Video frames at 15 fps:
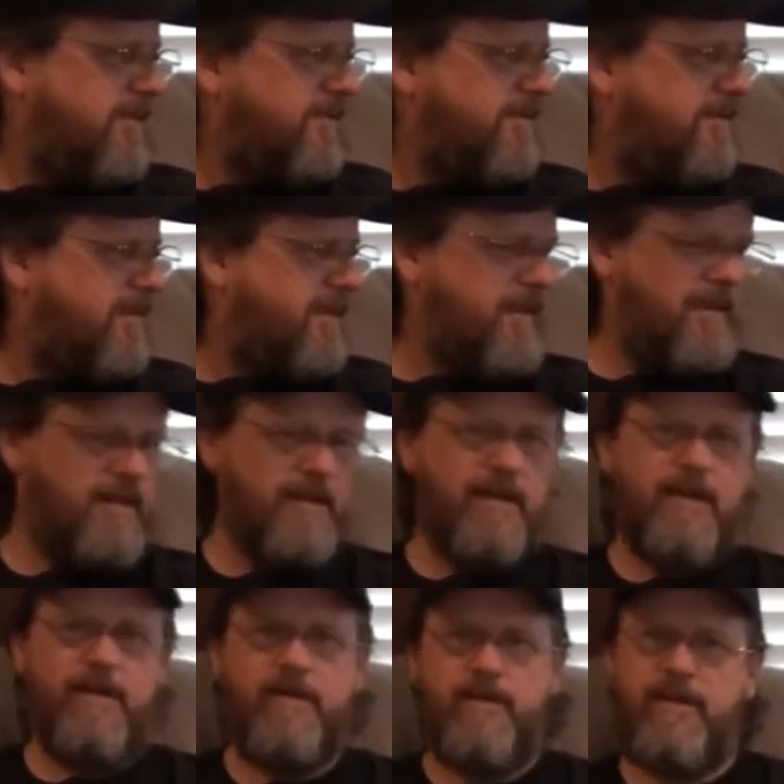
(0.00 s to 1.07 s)

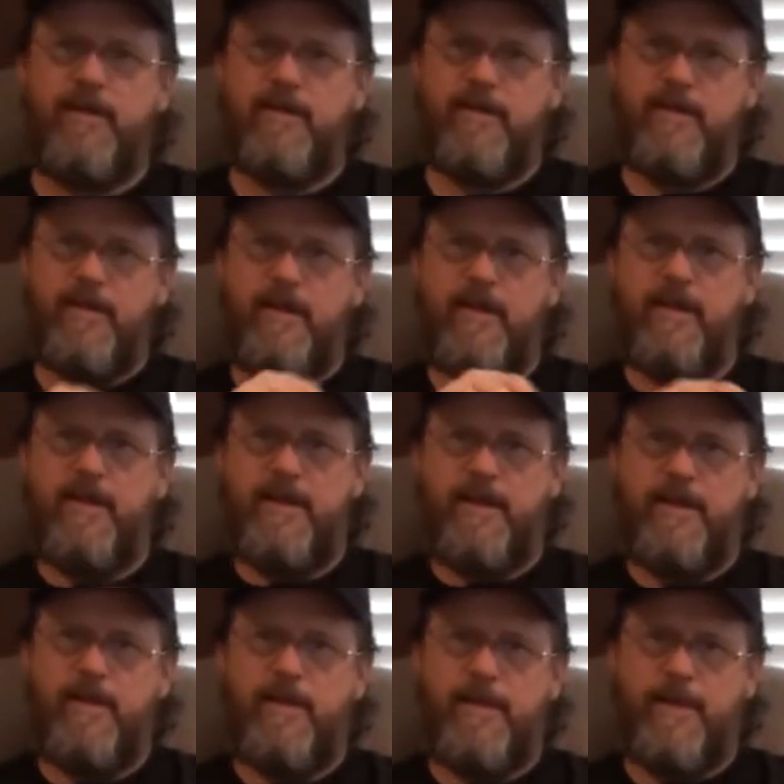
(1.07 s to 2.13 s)

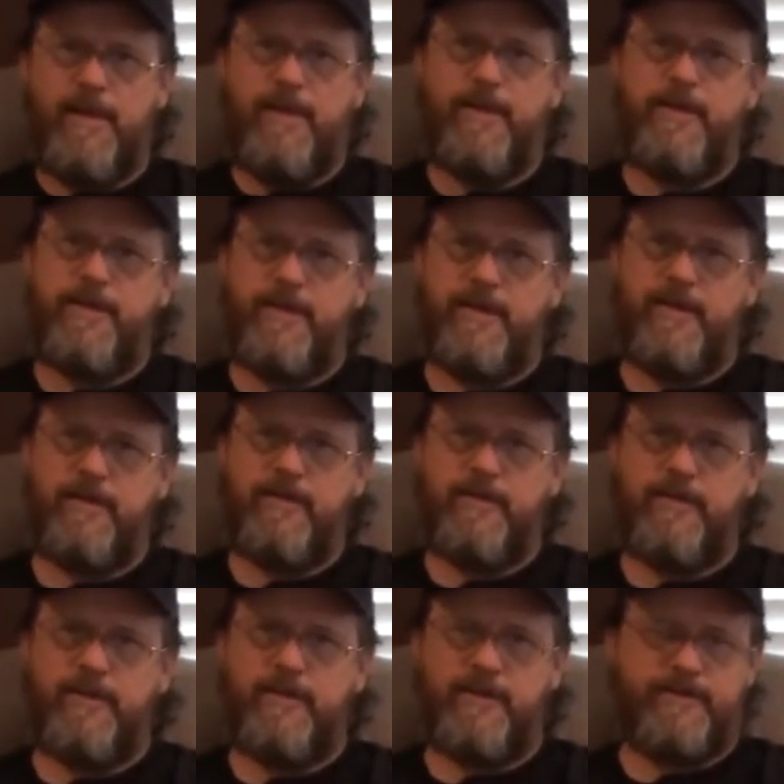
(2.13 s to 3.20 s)

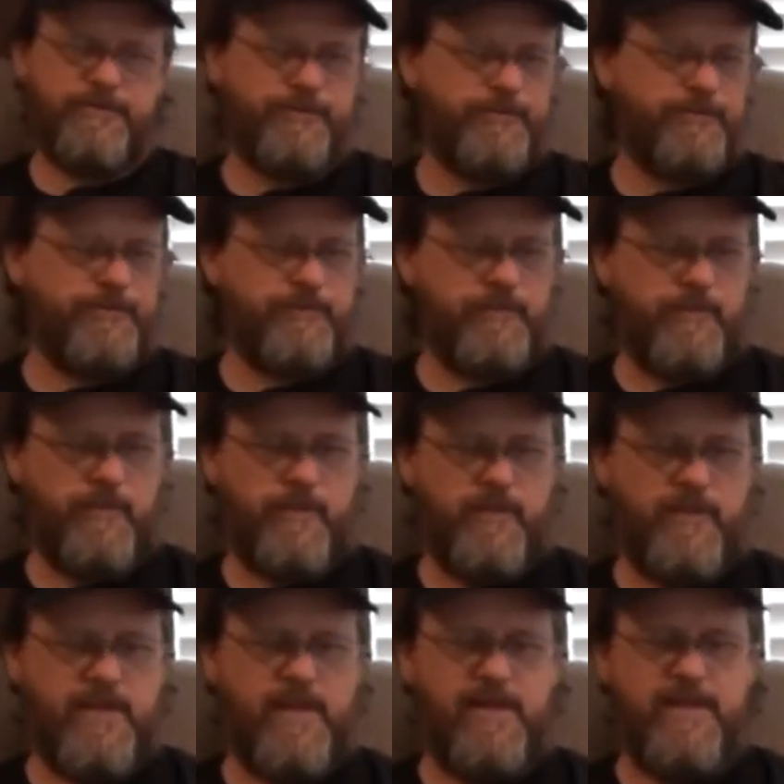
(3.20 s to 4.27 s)

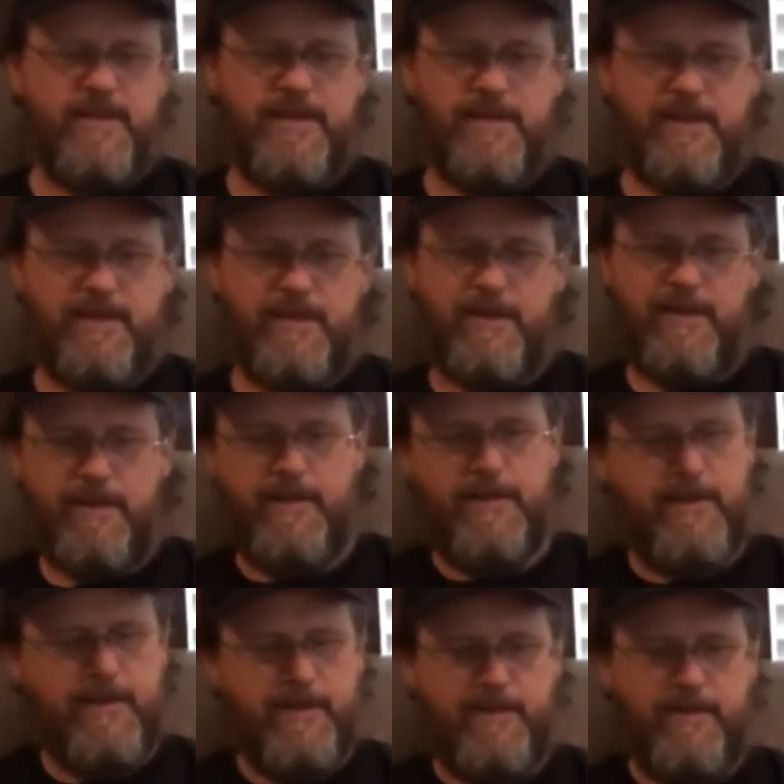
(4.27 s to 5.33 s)
No words are spoken by the person on screen.